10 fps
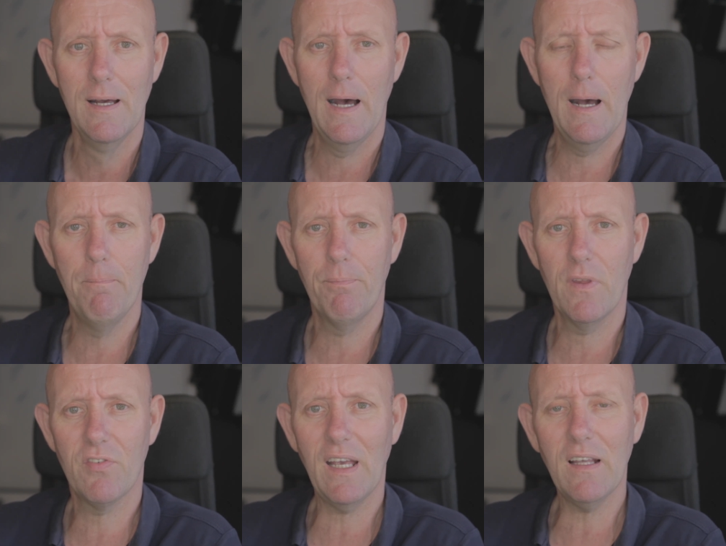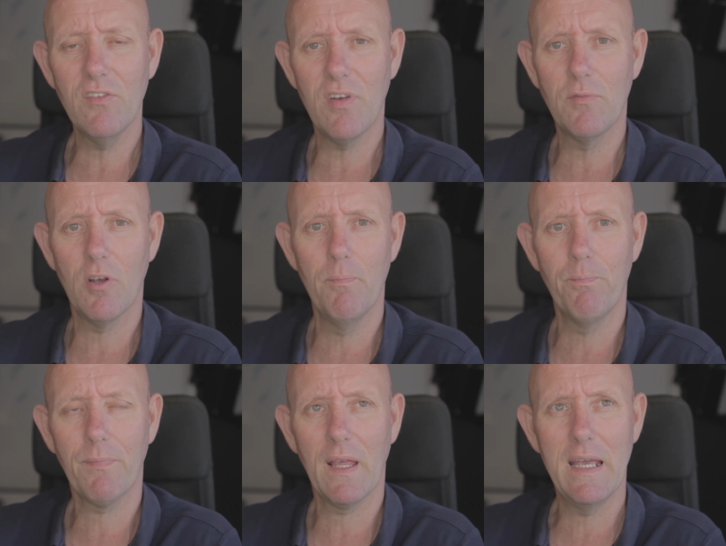Um, the second
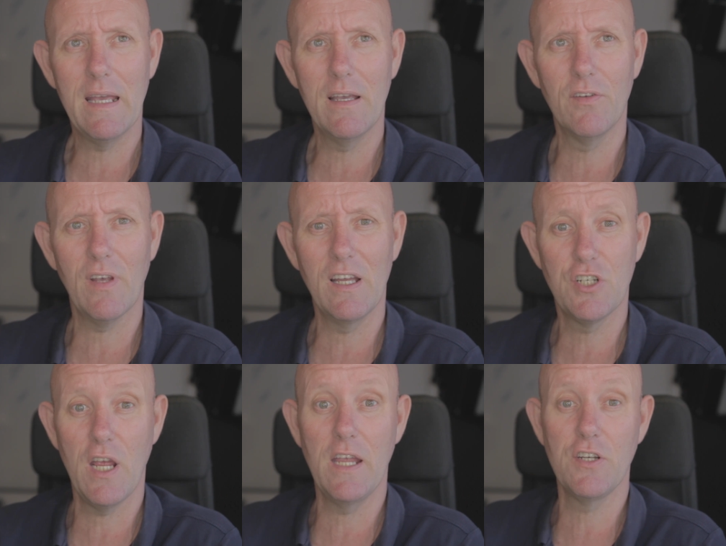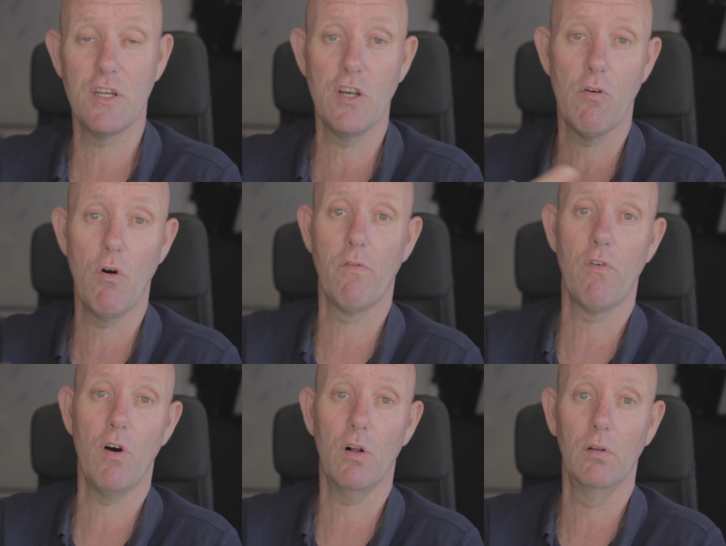symptom is a change in your
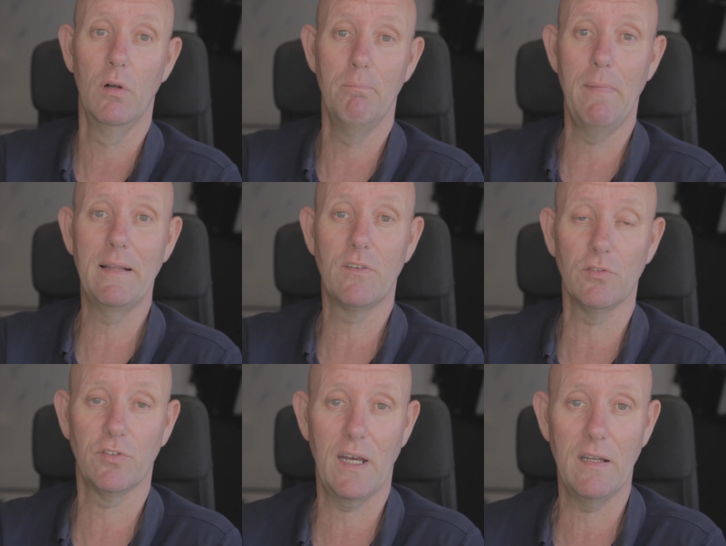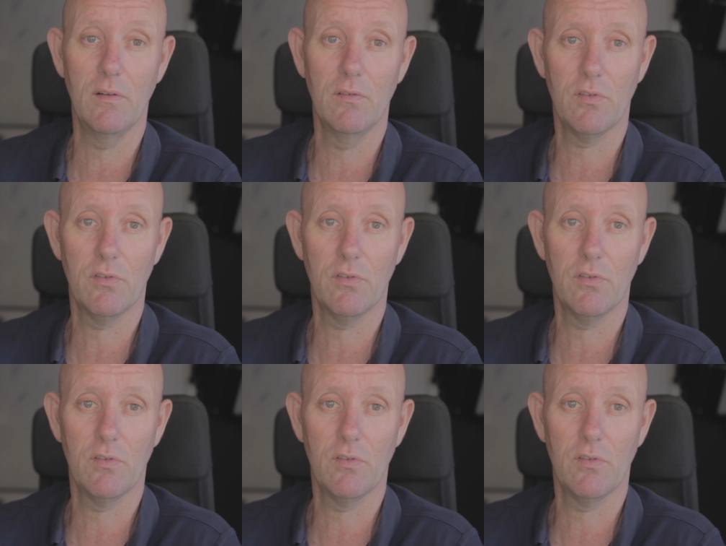overall mental state.